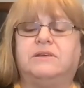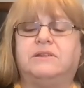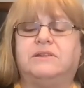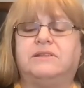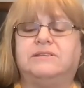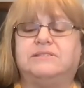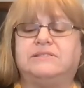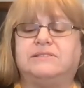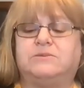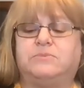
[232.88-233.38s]

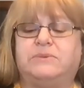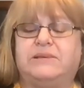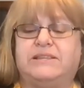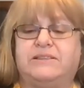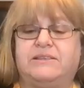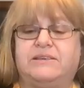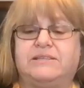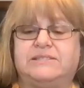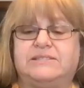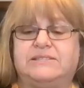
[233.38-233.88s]
this will be
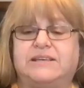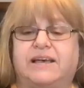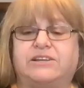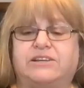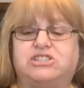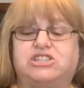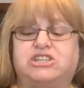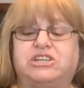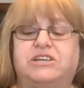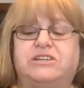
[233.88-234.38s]
this
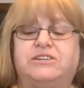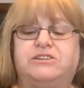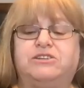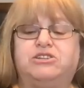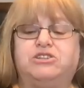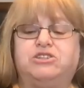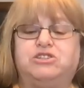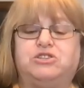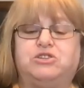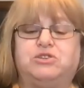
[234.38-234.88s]
section,
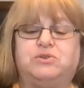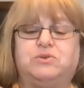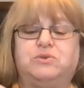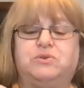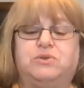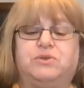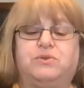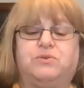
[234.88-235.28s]
2,